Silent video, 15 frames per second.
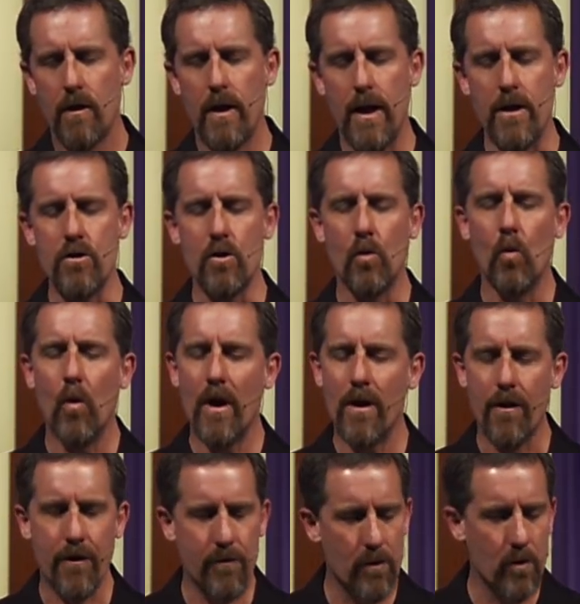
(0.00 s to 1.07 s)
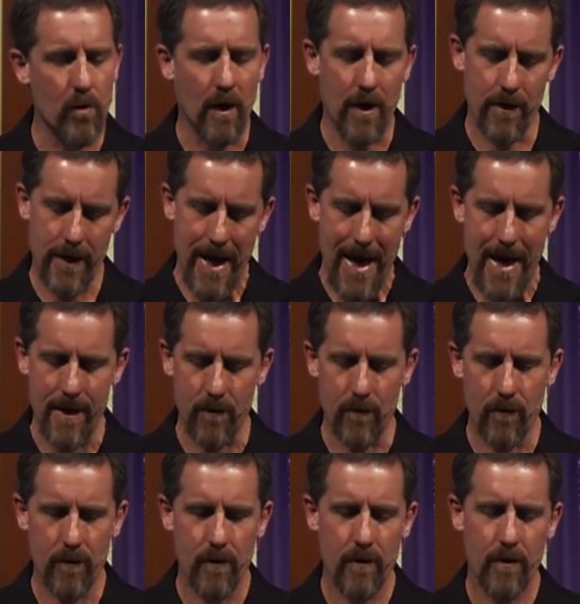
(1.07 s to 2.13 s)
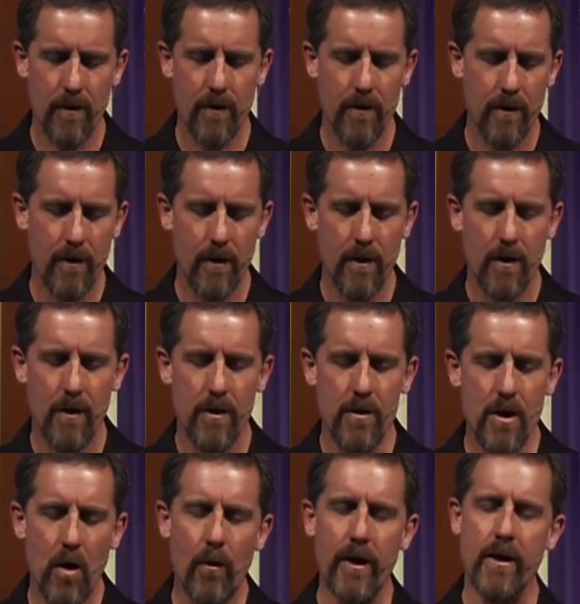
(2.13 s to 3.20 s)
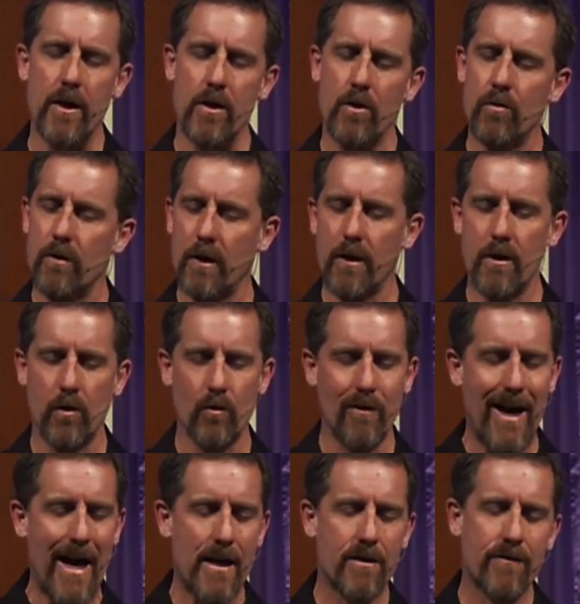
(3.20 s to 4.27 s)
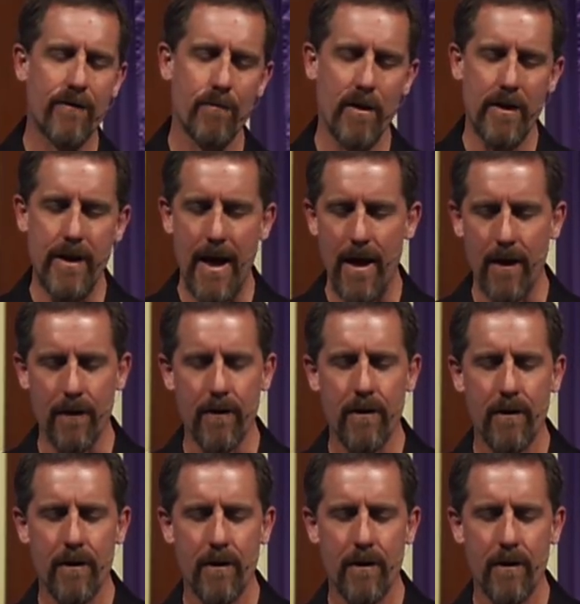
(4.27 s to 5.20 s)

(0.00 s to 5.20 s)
And you went through all that knowing that you were going to rise from the dead,